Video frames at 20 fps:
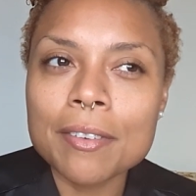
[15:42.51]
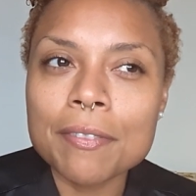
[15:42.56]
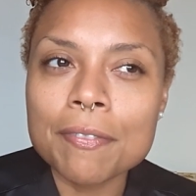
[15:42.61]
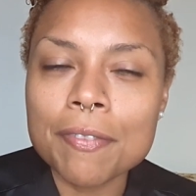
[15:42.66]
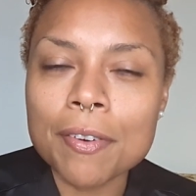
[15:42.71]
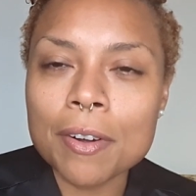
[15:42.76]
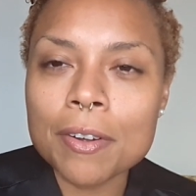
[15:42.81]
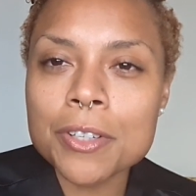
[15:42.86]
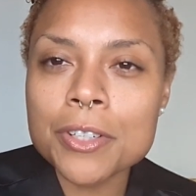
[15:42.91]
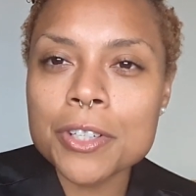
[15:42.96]

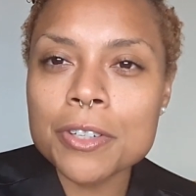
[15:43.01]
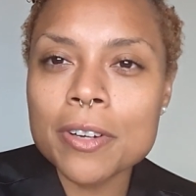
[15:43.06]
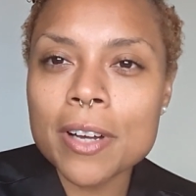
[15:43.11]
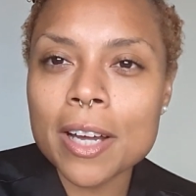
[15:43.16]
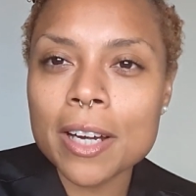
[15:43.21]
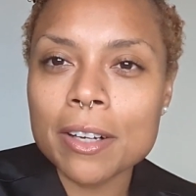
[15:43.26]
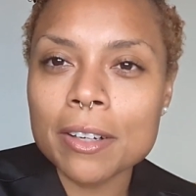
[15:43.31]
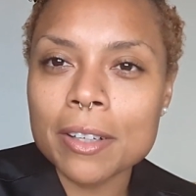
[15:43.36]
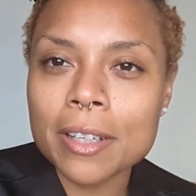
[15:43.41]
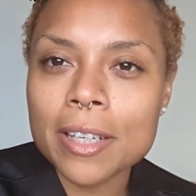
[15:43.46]
First, you got
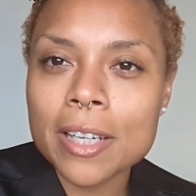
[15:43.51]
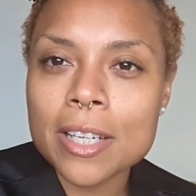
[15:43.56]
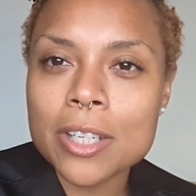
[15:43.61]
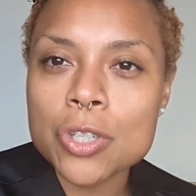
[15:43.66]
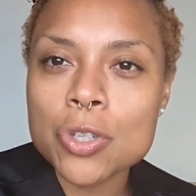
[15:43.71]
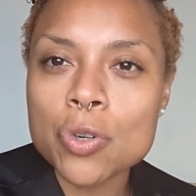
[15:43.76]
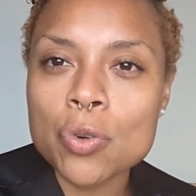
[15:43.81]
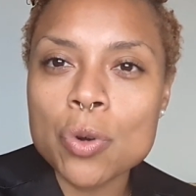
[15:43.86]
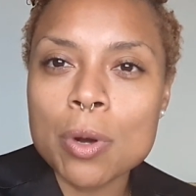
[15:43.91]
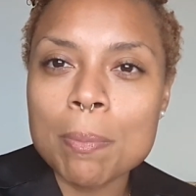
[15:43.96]
to get
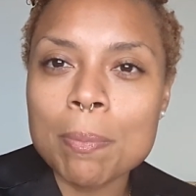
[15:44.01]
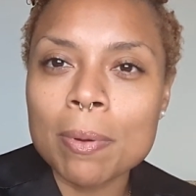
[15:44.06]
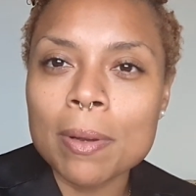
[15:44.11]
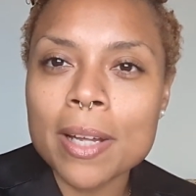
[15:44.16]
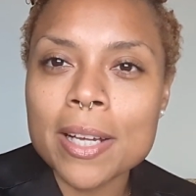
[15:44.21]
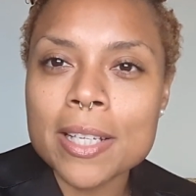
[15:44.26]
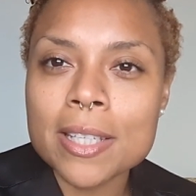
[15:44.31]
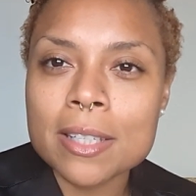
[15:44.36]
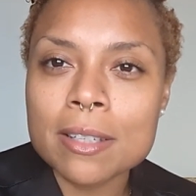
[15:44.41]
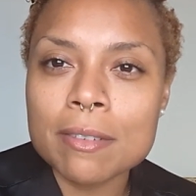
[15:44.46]
to a
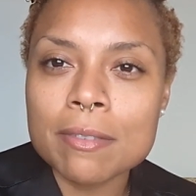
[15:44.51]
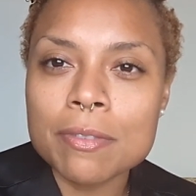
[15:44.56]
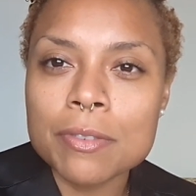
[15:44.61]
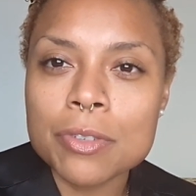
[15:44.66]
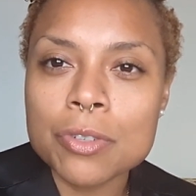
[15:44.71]
place of